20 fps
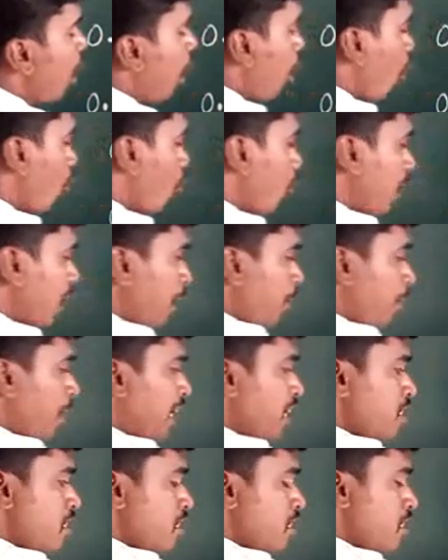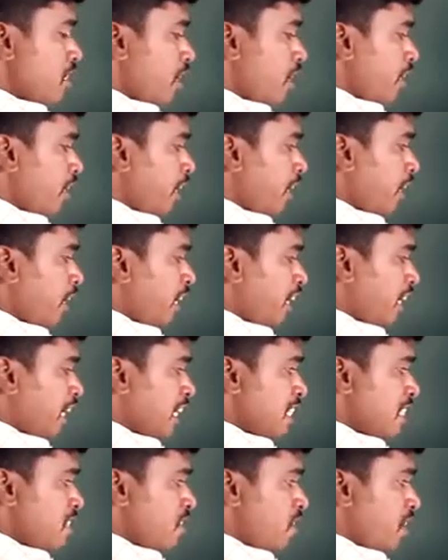How many places are there? It
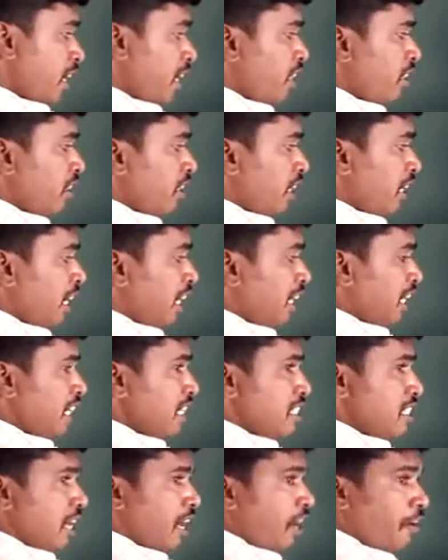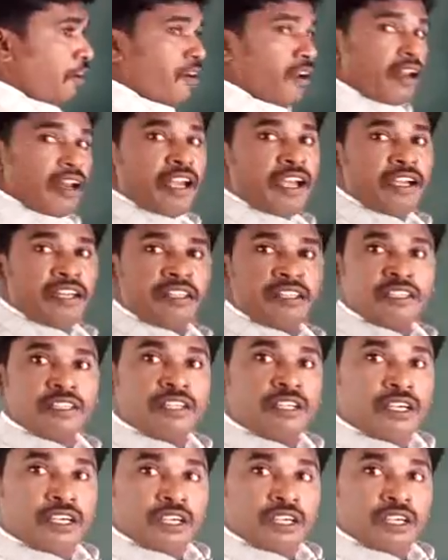is 10. It is 100.